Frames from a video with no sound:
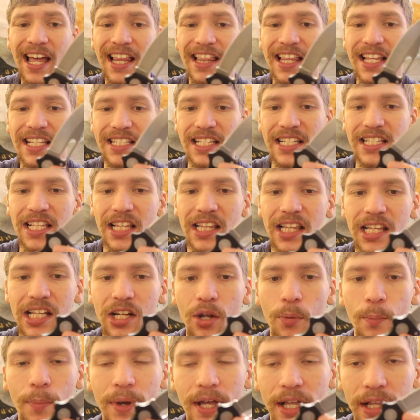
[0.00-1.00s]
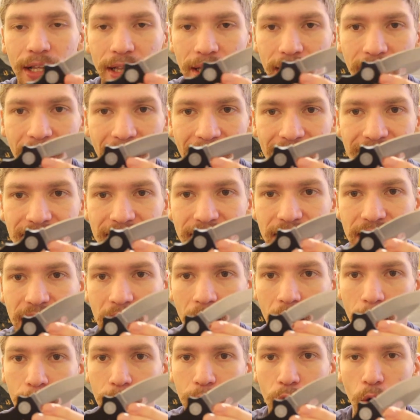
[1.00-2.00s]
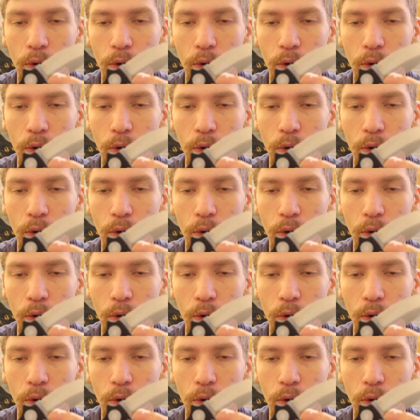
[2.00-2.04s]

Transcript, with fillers: This is a little bit less um,